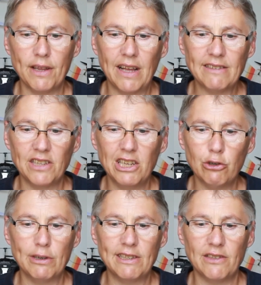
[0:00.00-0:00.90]
That's an
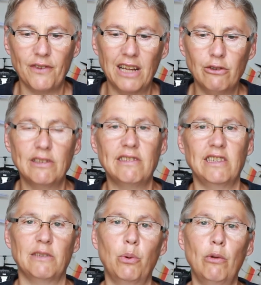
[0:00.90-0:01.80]
increase of
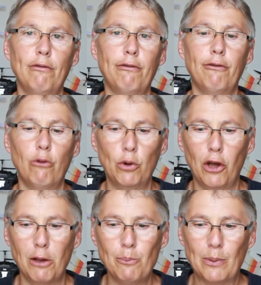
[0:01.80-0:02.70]

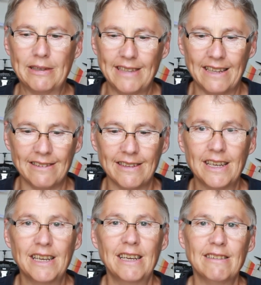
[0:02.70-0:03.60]
106.49%.
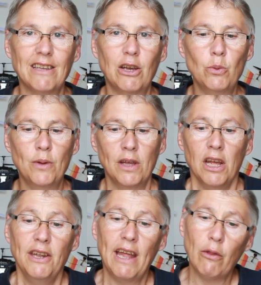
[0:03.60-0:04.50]
So
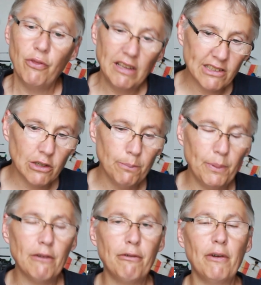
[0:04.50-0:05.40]
now this could
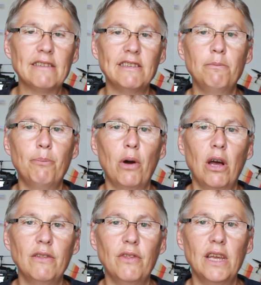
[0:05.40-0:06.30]
be affected
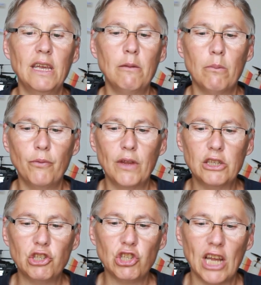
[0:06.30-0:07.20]
by the,
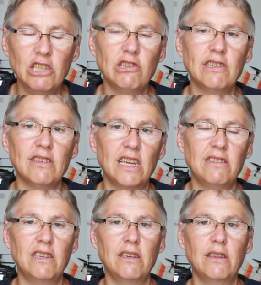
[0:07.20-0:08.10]
the changes they
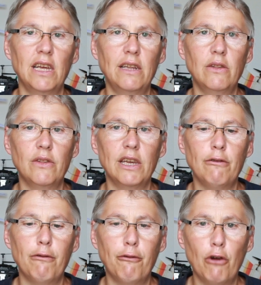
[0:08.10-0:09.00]
did in, in the
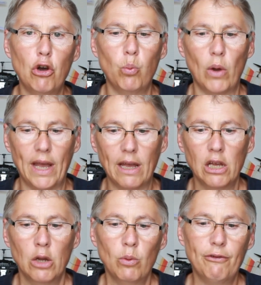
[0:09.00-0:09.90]
firmware
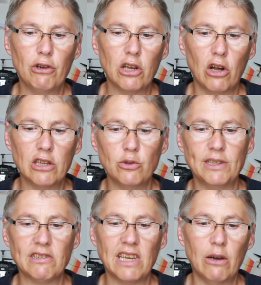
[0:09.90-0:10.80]
with regard to
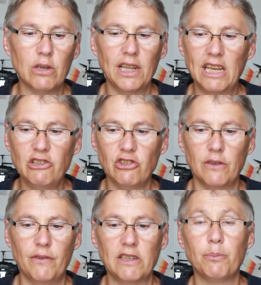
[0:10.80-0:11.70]
its calculation
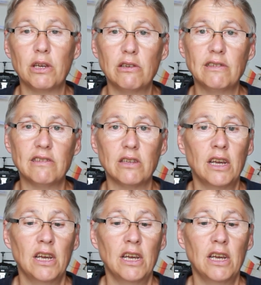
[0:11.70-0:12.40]
of this because